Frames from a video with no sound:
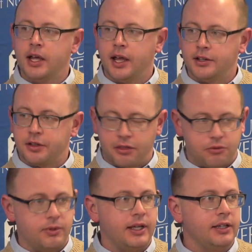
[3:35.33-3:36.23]
into
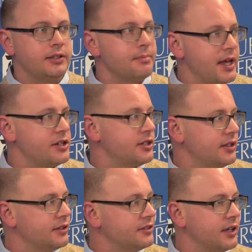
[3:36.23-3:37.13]
3
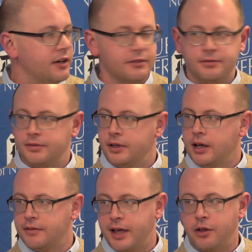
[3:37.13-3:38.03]
dimensions of
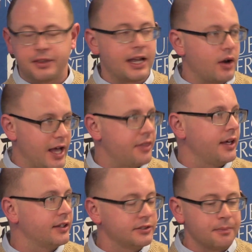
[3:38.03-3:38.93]
healthcare
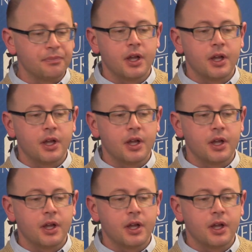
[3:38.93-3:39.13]
ethics.